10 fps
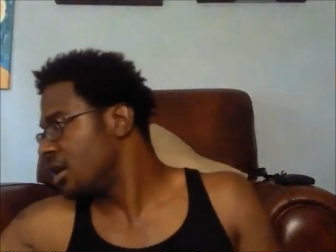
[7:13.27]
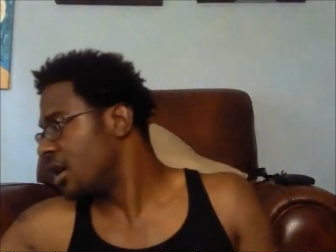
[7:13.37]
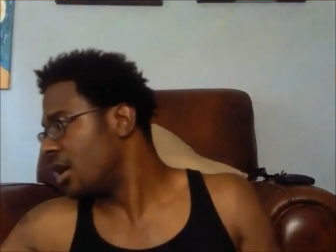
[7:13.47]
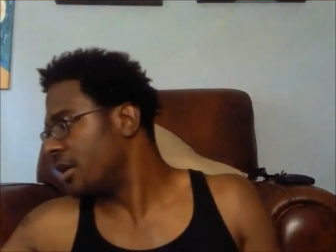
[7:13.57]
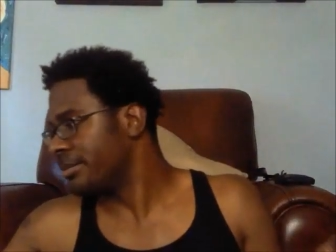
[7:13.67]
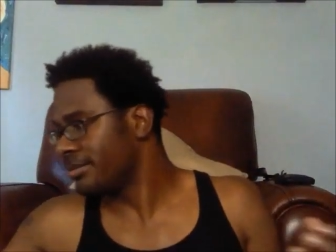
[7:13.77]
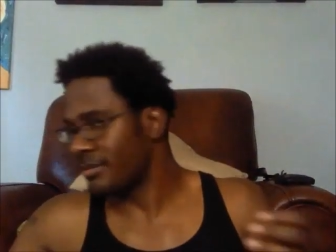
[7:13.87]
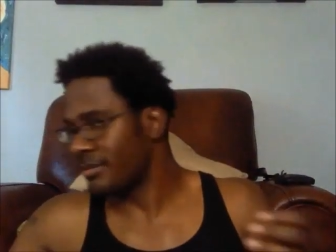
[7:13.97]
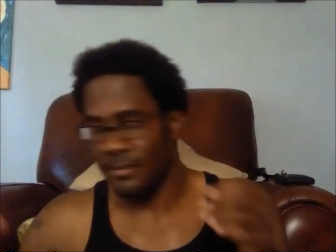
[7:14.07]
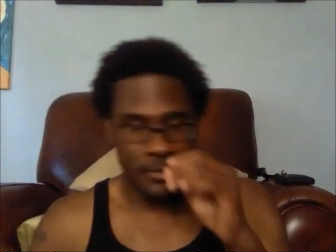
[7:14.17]
Um,
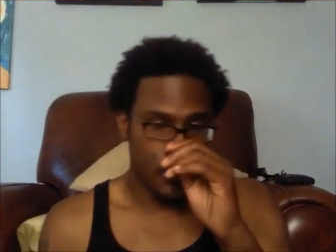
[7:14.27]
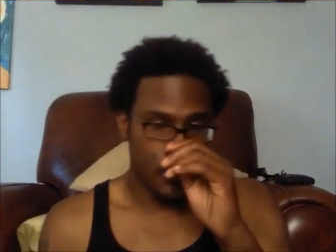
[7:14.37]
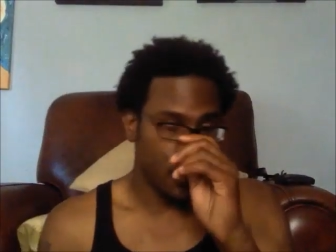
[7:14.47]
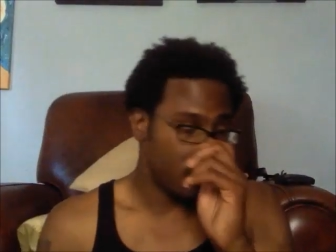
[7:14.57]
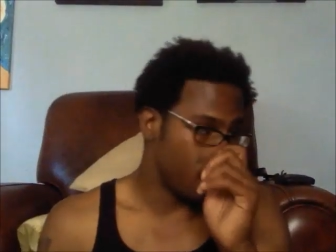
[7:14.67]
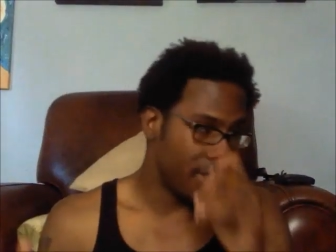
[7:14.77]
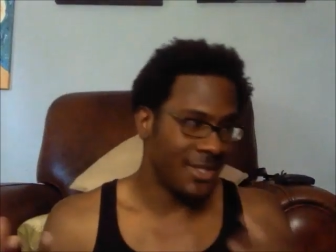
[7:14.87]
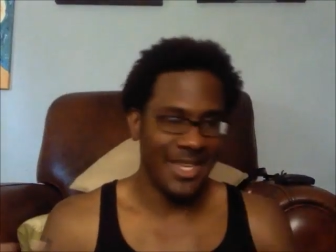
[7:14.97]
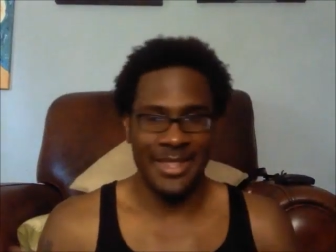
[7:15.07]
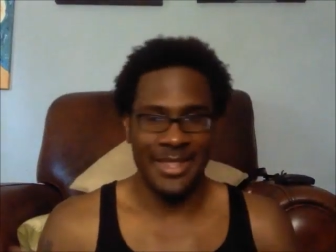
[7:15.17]
so
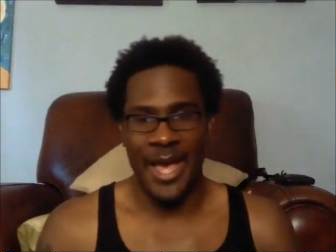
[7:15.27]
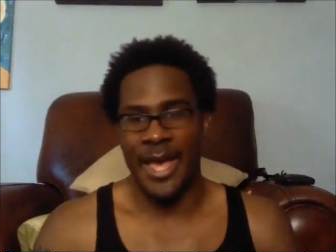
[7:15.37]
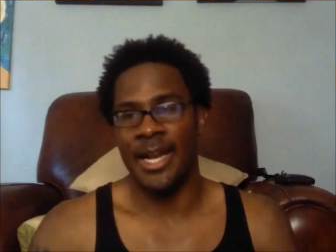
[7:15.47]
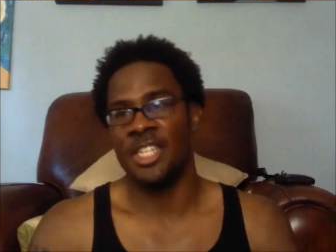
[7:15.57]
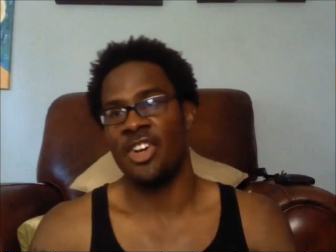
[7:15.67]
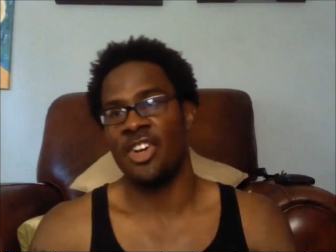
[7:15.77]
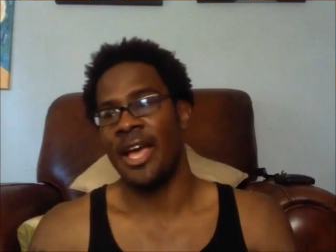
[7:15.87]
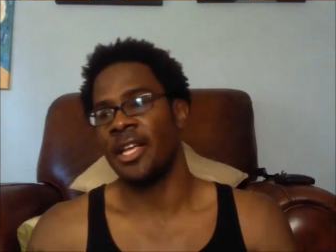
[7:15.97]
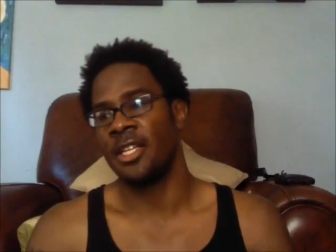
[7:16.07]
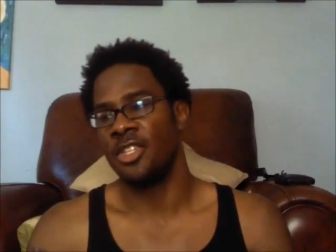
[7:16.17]
things like that, and I
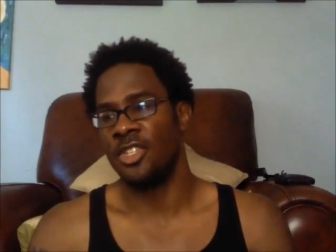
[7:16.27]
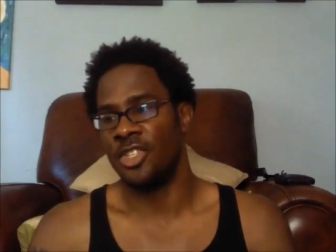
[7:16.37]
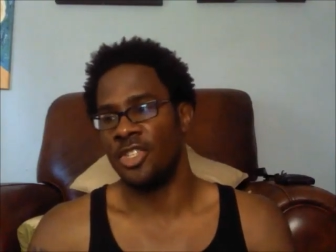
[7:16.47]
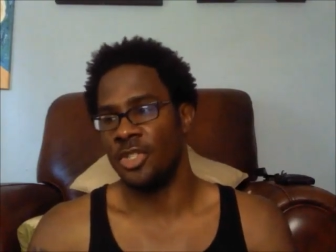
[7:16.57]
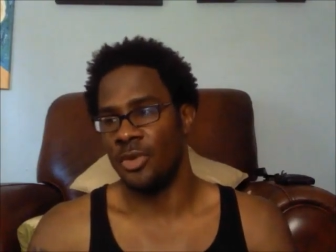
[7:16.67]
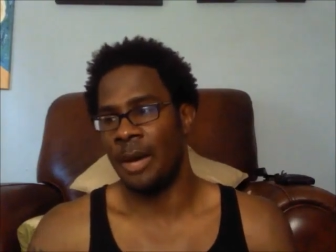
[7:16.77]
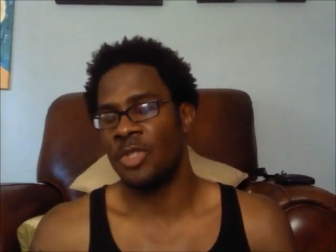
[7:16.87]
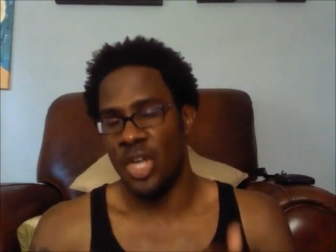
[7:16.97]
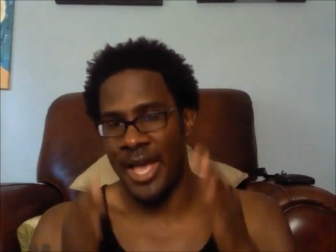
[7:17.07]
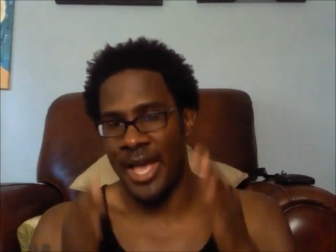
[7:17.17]
try to do,
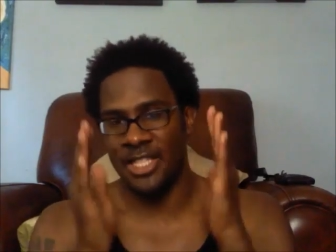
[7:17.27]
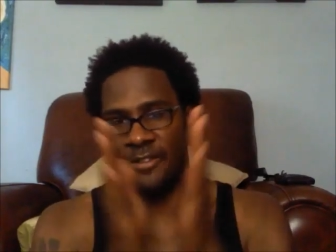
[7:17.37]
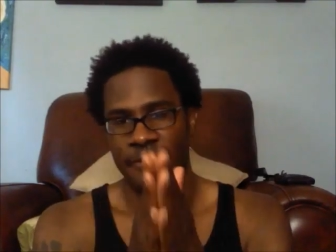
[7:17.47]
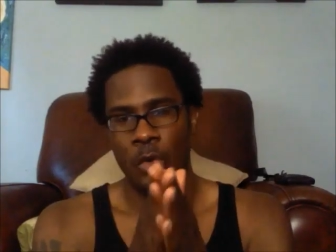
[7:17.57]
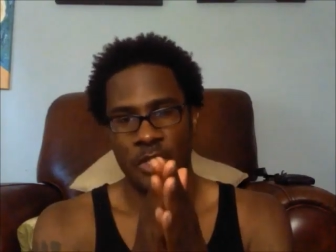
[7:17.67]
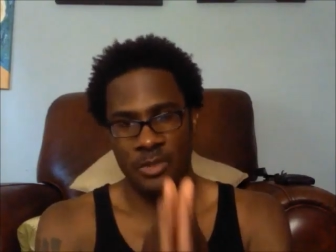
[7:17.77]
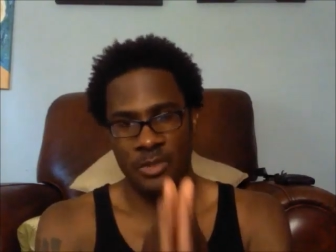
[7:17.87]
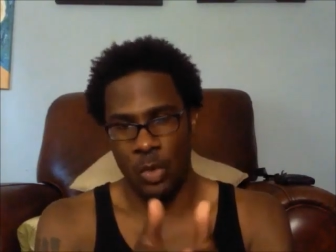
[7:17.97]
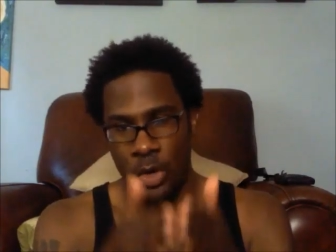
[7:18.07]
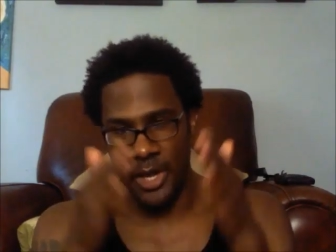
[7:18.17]
I'm trying to focus
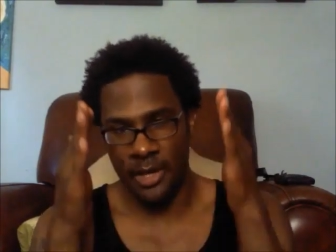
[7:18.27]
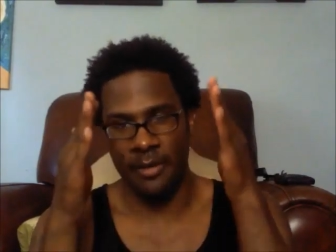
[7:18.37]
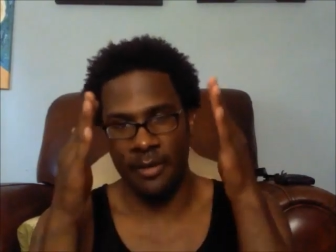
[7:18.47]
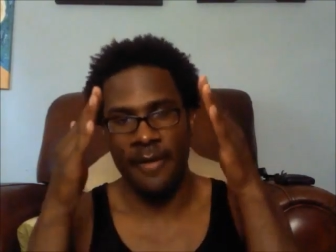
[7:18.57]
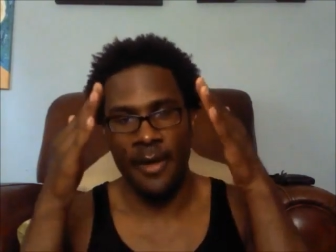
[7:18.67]
more and